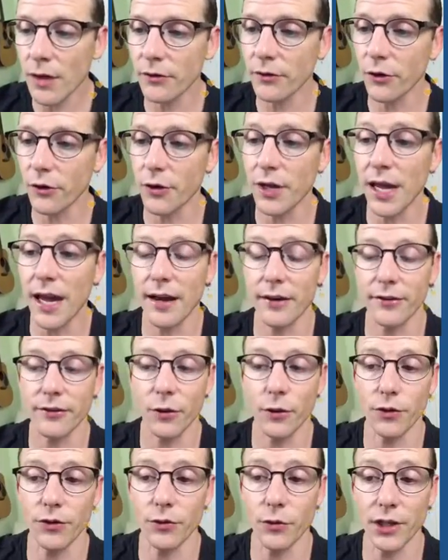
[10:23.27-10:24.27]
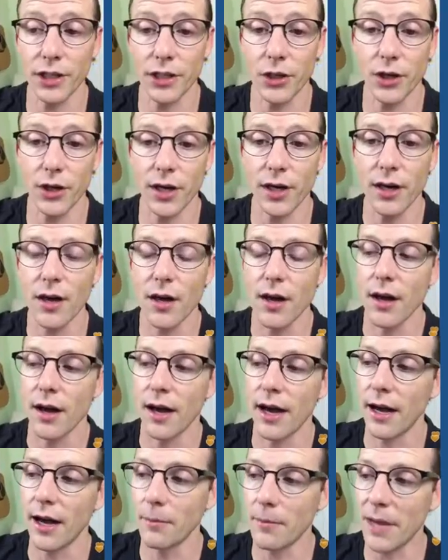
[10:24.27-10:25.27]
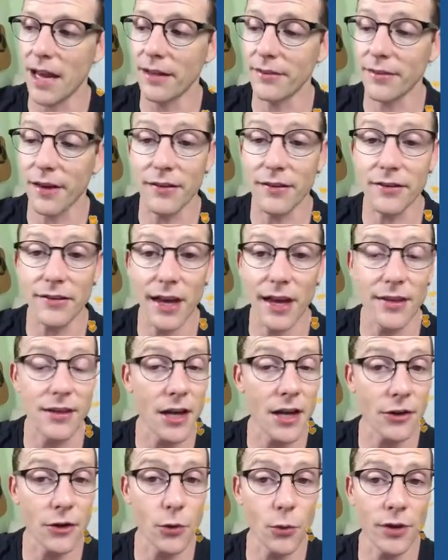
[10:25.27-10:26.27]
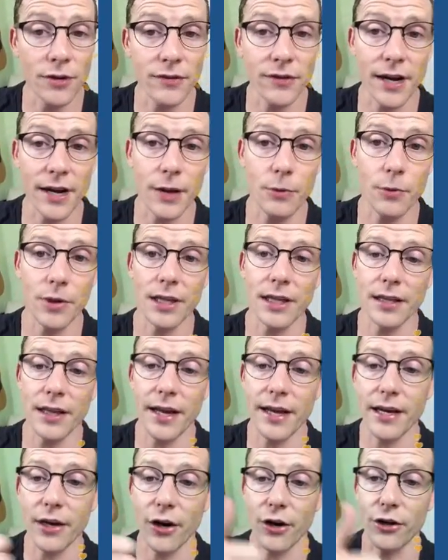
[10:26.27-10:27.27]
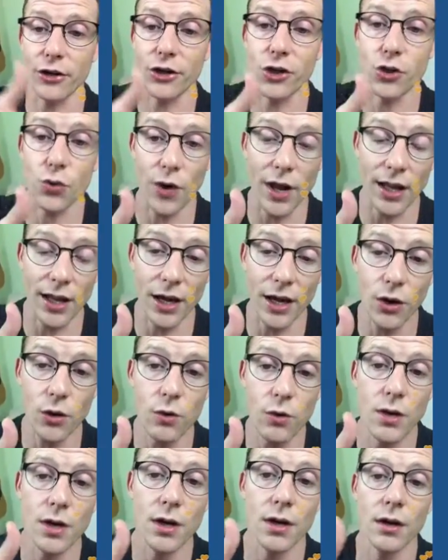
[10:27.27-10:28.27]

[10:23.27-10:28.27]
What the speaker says: yeah, so it's really good. As I said, the other ones that I really like are Trello,